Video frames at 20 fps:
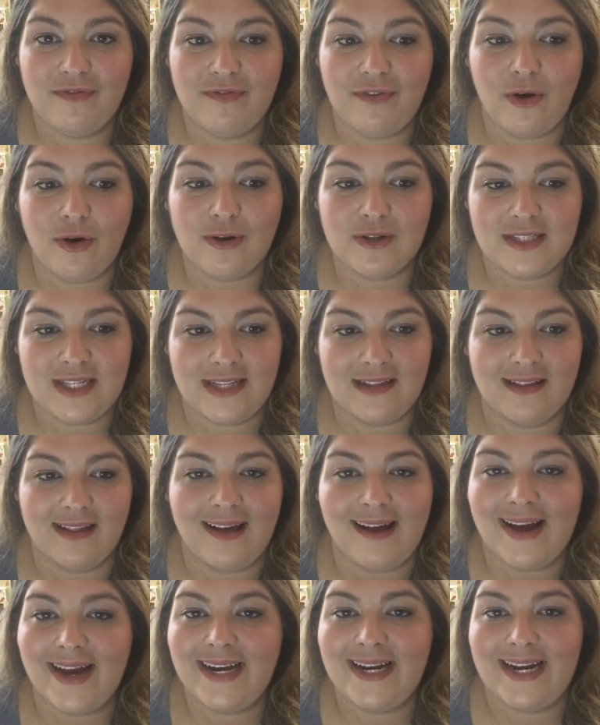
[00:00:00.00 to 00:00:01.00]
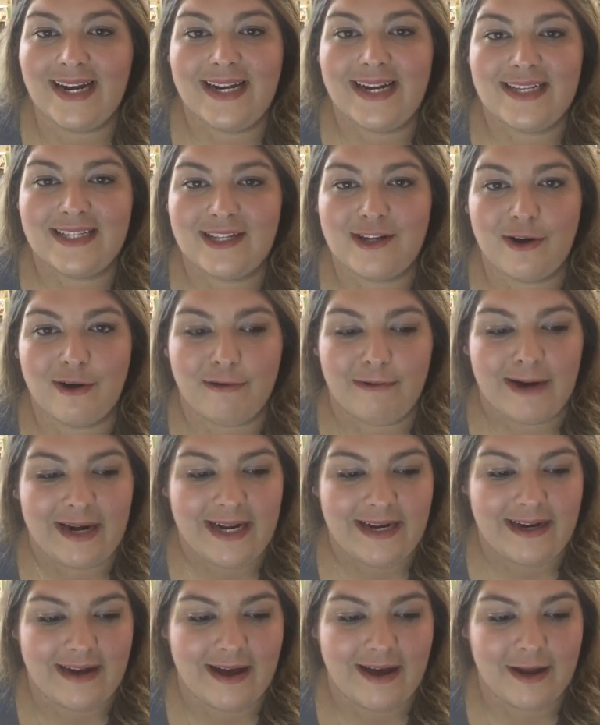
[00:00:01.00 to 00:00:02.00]
falls in line and isn't
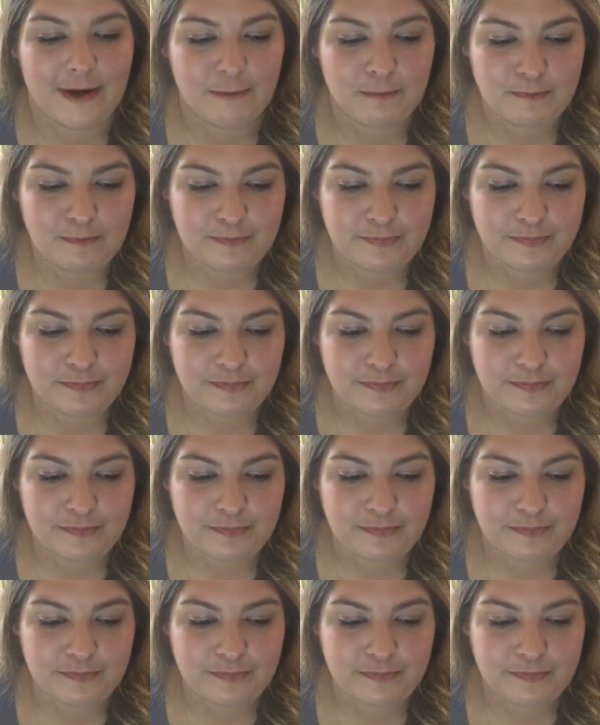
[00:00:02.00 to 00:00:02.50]
already done.